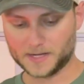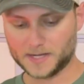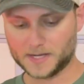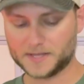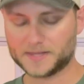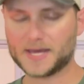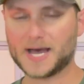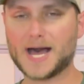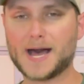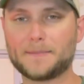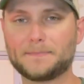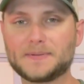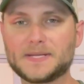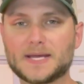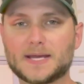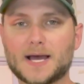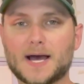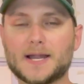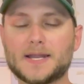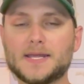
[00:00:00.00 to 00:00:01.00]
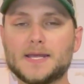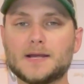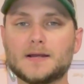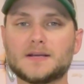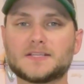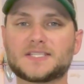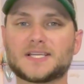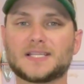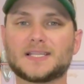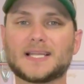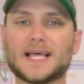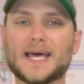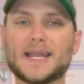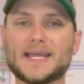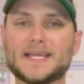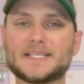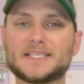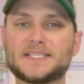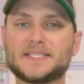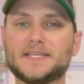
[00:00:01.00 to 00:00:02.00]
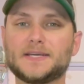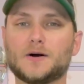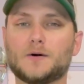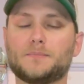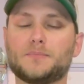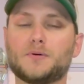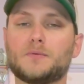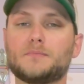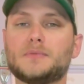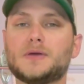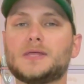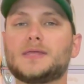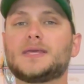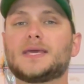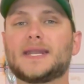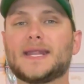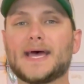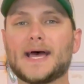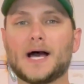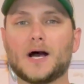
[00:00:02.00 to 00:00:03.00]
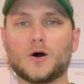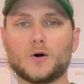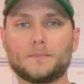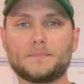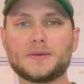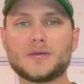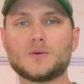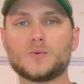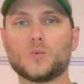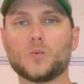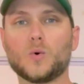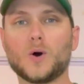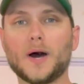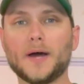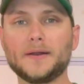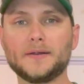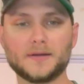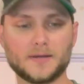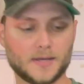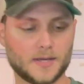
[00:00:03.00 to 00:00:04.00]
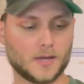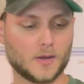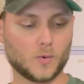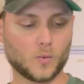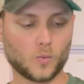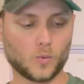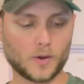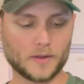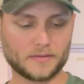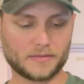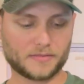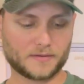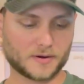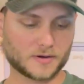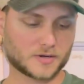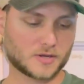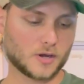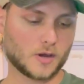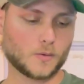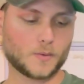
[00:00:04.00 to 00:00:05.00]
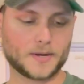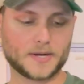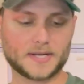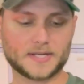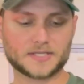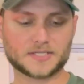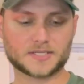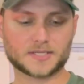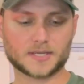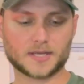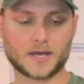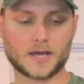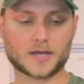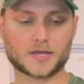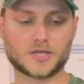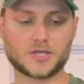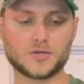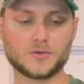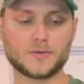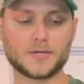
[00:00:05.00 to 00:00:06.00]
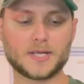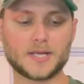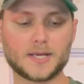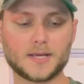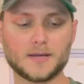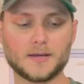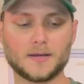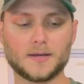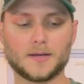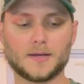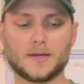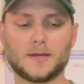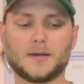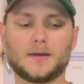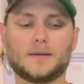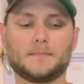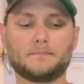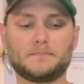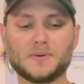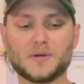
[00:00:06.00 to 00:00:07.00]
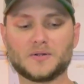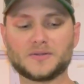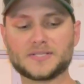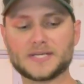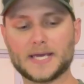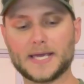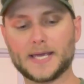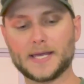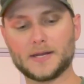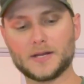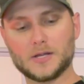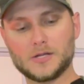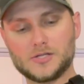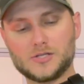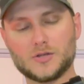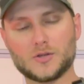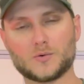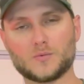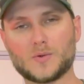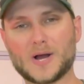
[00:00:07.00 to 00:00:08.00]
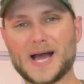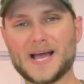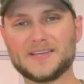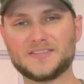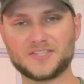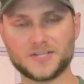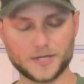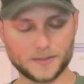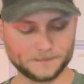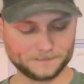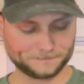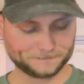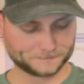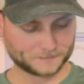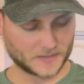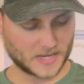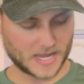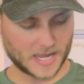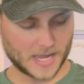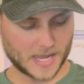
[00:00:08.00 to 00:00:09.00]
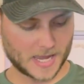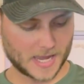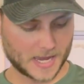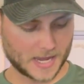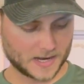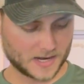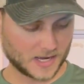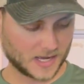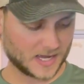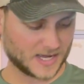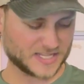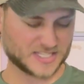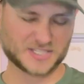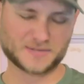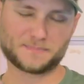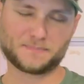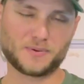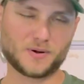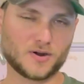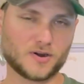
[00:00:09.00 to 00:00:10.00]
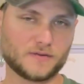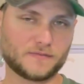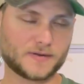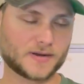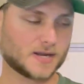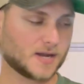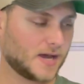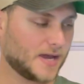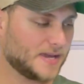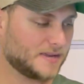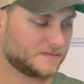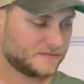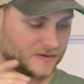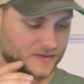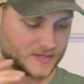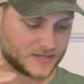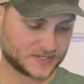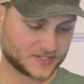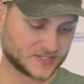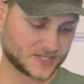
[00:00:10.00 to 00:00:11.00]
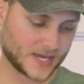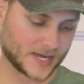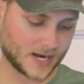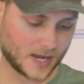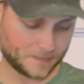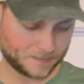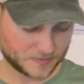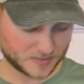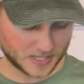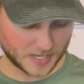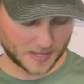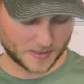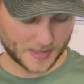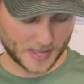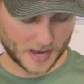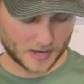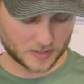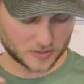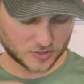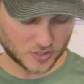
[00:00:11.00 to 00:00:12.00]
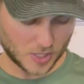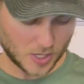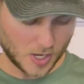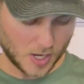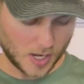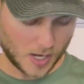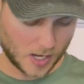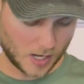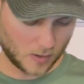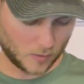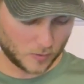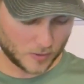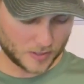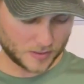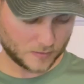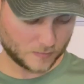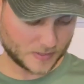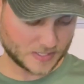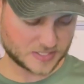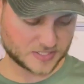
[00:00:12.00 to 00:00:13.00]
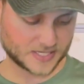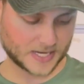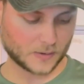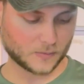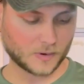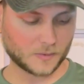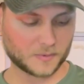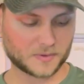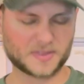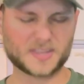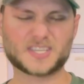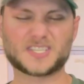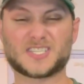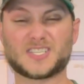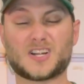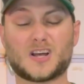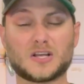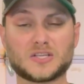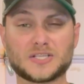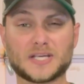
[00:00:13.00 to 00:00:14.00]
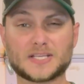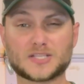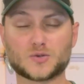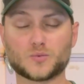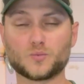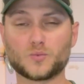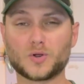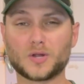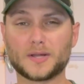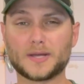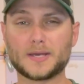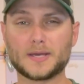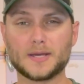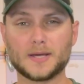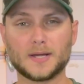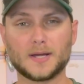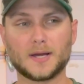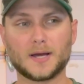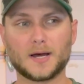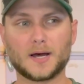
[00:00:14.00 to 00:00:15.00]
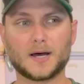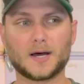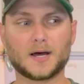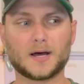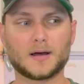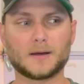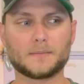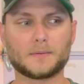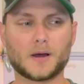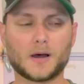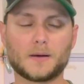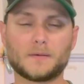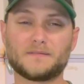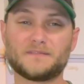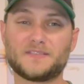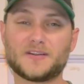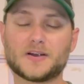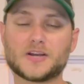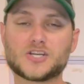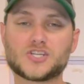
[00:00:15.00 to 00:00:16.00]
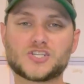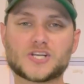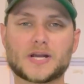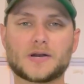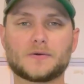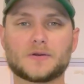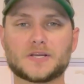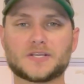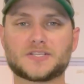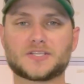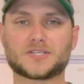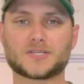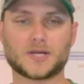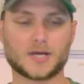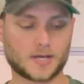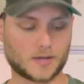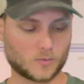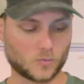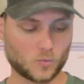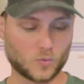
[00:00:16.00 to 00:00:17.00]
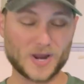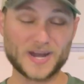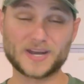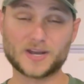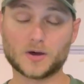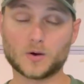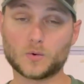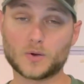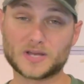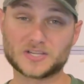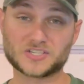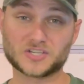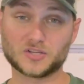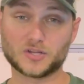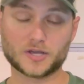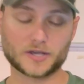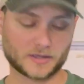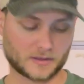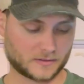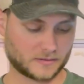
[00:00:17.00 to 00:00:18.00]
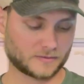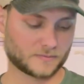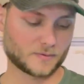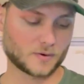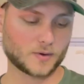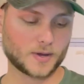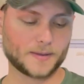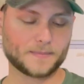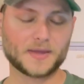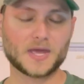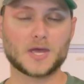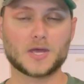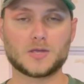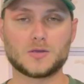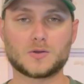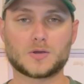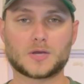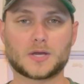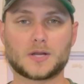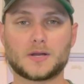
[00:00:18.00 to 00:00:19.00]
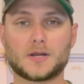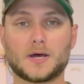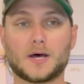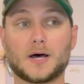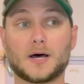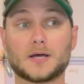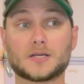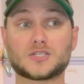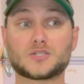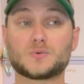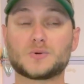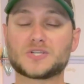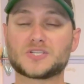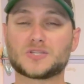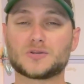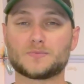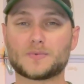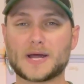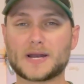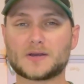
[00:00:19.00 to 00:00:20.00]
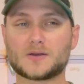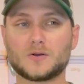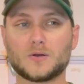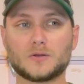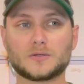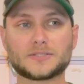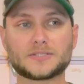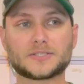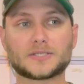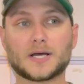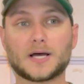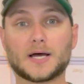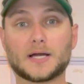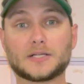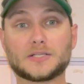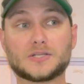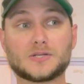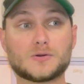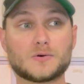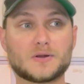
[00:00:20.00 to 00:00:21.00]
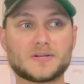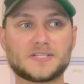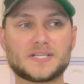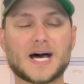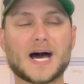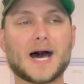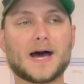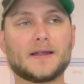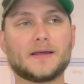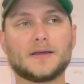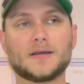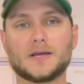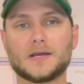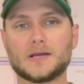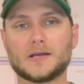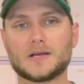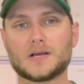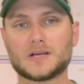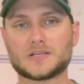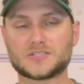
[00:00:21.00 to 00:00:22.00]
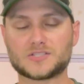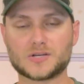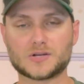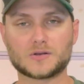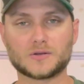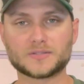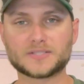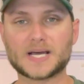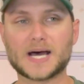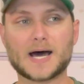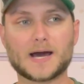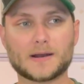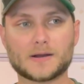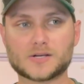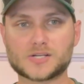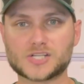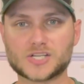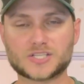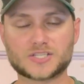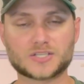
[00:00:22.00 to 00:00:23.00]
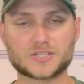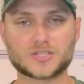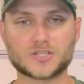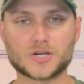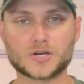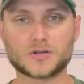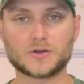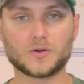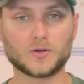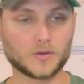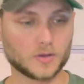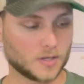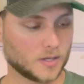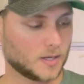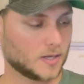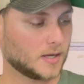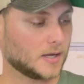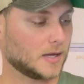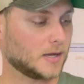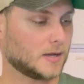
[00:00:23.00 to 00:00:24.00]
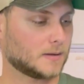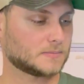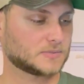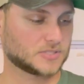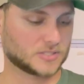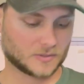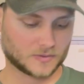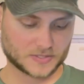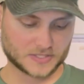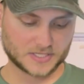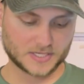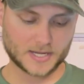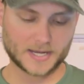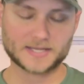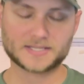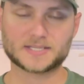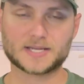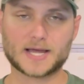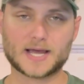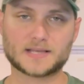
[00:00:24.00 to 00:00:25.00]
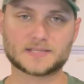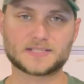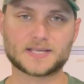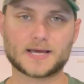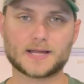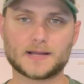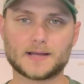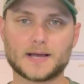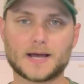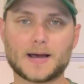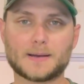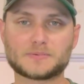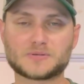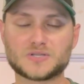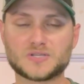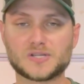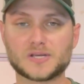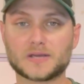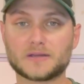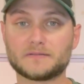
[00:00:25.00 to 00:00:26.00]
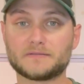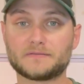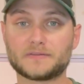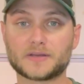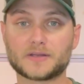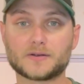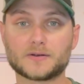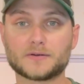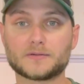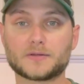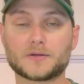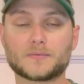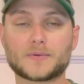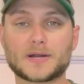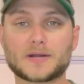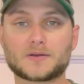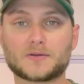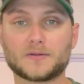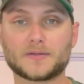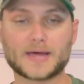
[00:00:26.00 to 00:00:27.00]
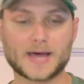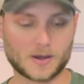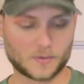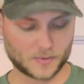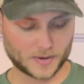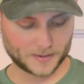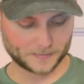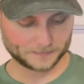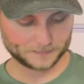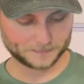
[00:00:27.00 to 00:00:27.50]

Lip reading: The optic on here is a lead and steel Promethean LP1, 1/3 co-witness QD built into the riser, and it's the perfect height for this setup, and that is one of the reasons I went with this. It also has a really a very generous window as you're looking through it. You can switch the reticles to a dot, a circle dot, or just a circle. So it's nice, it has that option to configure the reticle that way.